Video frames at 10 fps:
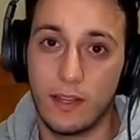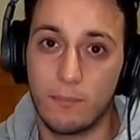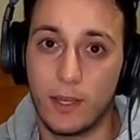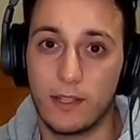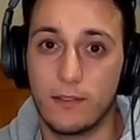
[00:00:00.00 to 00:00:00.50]

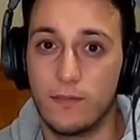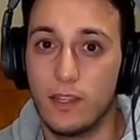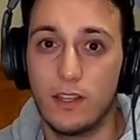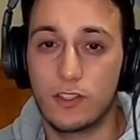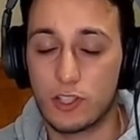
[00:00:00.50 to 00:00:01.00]
But
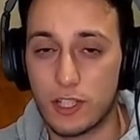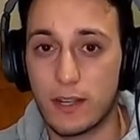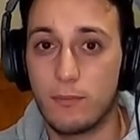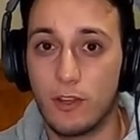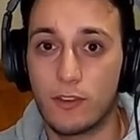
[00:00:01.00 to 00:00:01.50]
just let
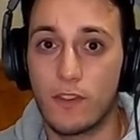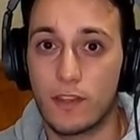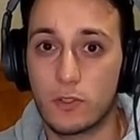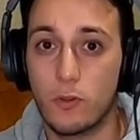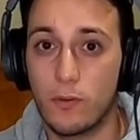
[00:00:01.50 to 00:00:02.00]
them know that
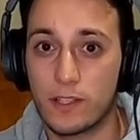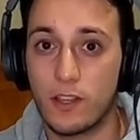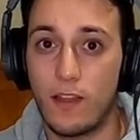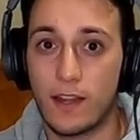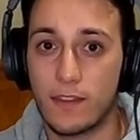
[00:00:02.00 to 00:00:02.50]
there's always a
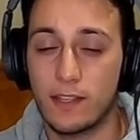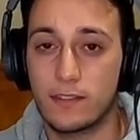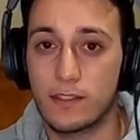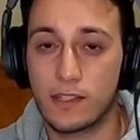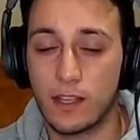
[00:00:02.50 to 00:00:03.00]
light at the end of
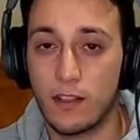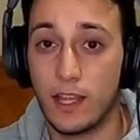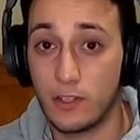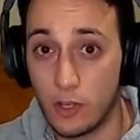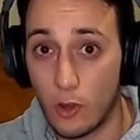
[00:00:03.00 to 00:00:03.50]
the tunnel,
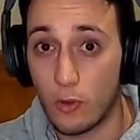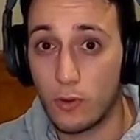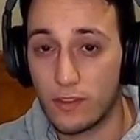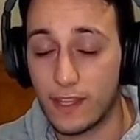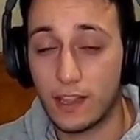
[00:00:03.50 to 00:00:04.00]
and know
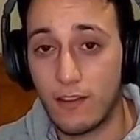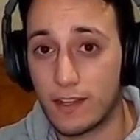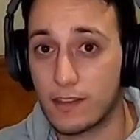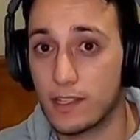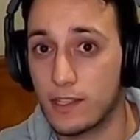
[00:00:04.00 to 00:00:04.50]
that light
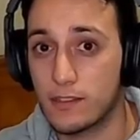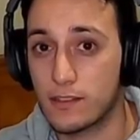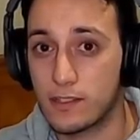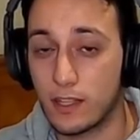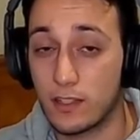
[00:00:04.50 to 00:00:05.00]
at the end of the
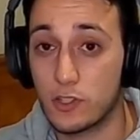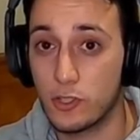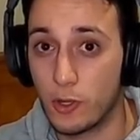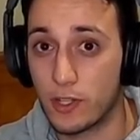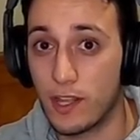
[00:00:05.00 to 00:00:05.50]
tunnel is
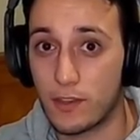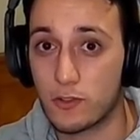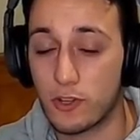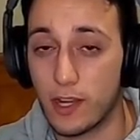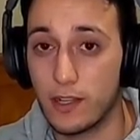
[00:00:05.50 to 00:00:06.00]
not another
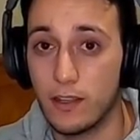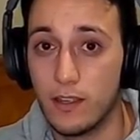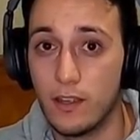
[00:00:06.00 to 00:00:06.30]
train.